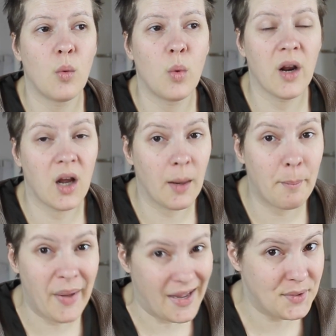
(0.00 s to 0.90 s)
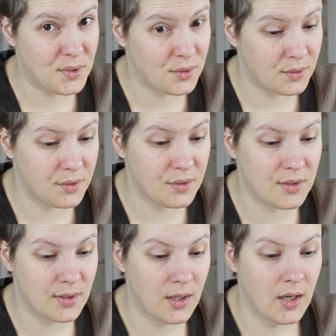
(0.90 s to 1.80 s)
watercolor
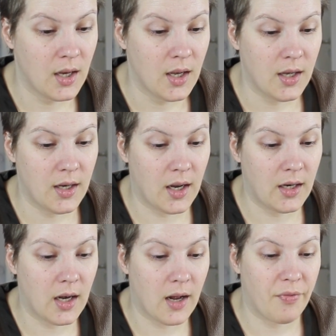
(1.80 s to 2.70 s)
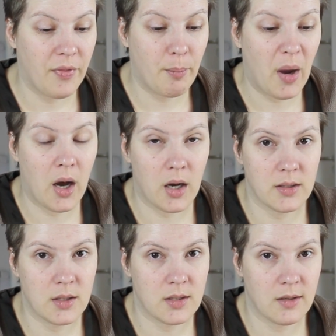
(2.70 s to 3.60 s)
pencils, and I got the
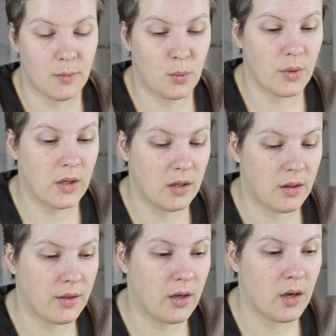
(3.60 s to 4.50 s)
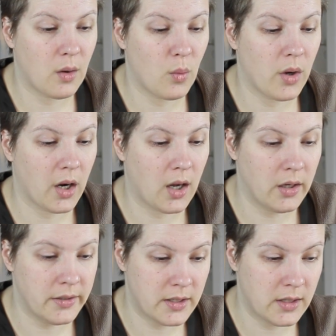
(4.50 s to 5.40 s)
pots with
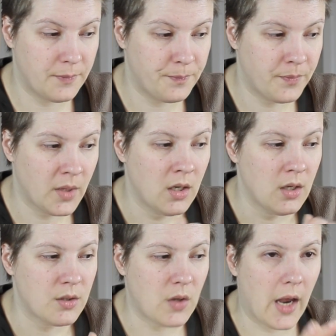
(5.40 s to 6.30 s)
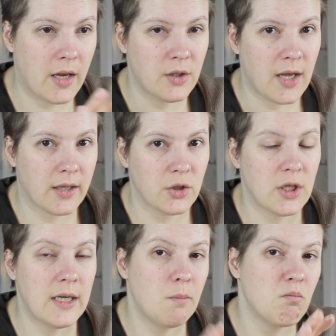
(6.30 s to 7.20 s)
watercolors in. So I could
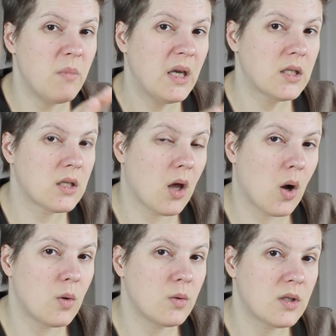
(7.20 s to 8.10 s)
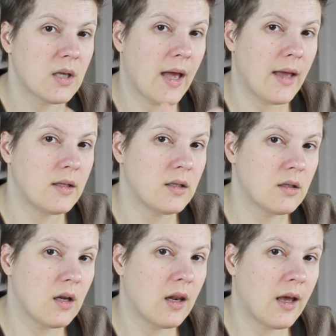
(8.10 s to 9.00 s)
actually mix those and
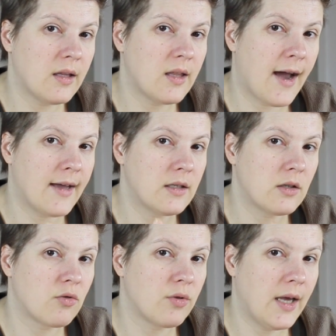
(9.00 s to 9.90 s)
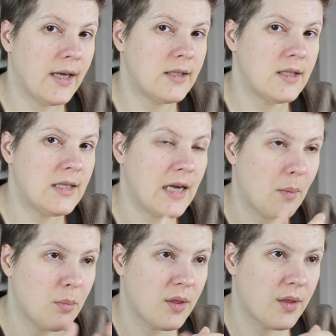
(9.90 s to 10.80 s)
like that create
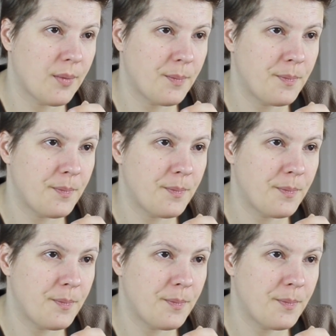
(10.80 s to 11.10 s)
depth.